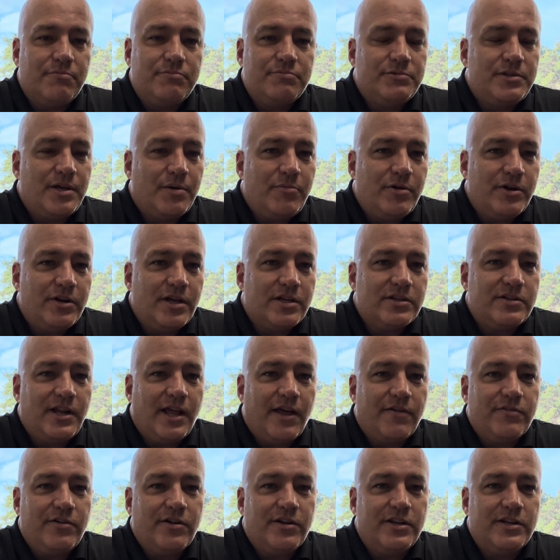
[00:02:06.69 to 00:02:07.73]
someone doesn't
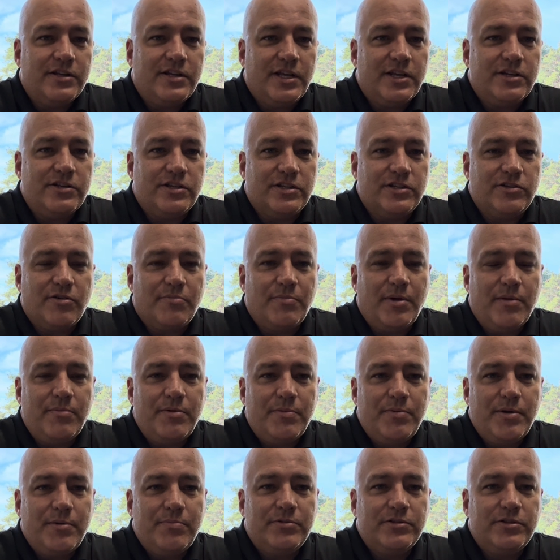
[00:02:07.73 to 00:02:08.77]
have good intentions, or maybe
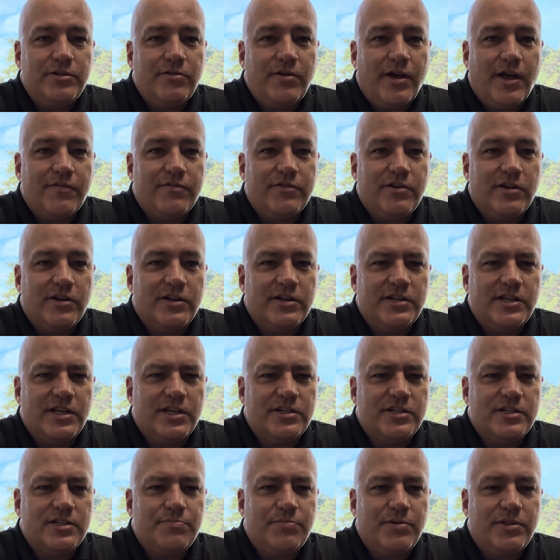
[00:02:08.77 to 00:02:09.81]
people do have good
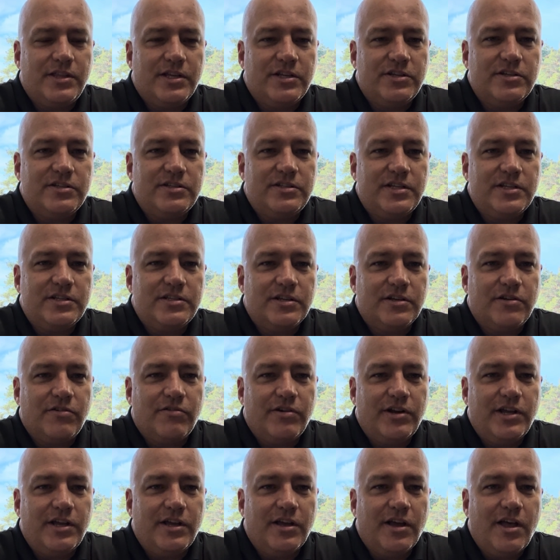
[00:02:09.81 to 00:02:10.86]
intentions, but they just
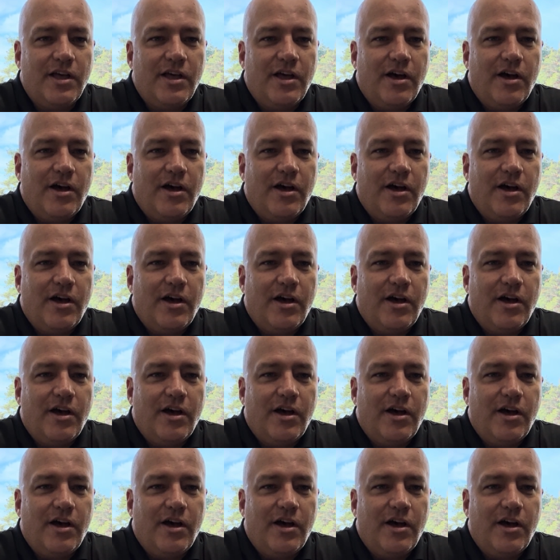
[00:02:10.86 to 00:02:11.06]
disagree